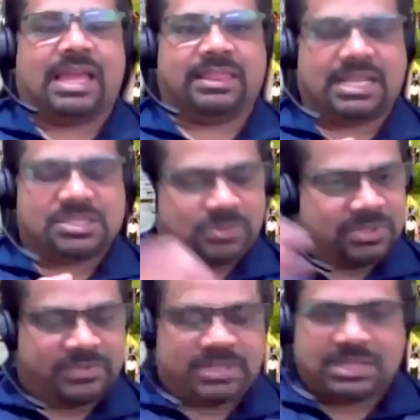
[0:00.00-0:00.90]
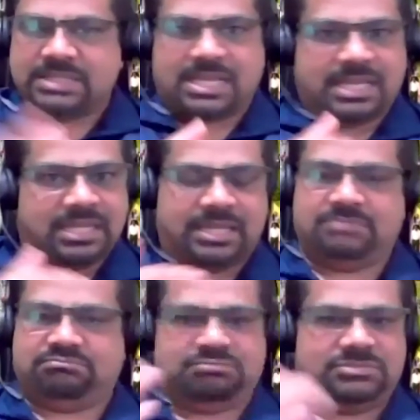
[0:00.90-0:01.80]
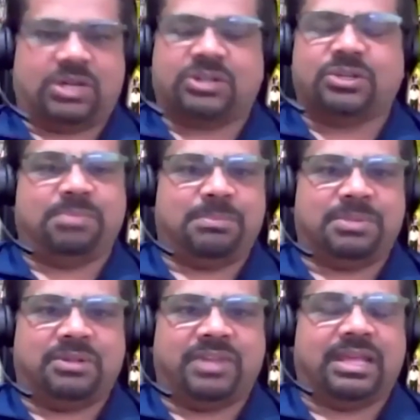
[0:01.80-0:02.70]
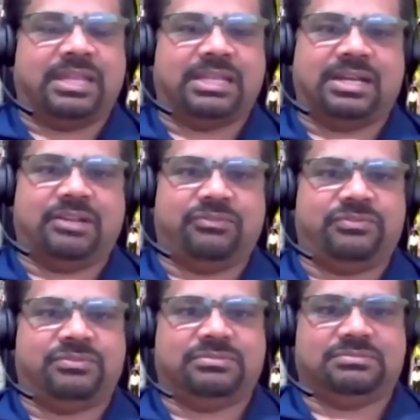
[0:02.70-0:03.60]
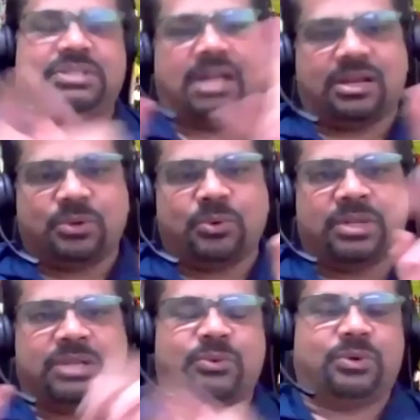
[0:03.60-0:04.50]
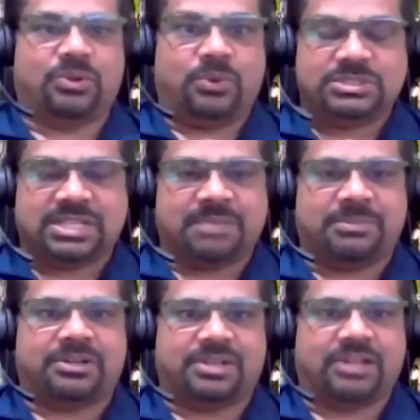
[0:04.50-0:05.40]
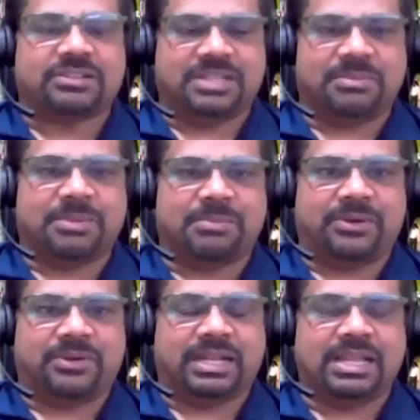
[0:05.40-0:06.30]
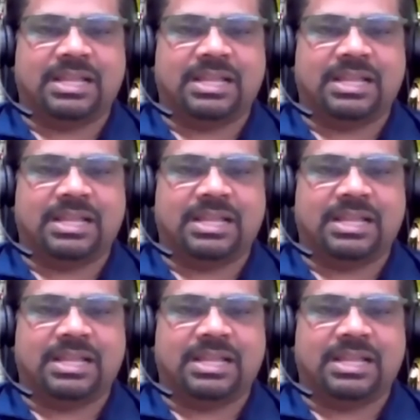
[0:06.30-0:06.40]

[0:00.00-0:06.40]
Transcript: And that's one of the things I talk to people when I kind of quote unquote coach them or talk to them about it. How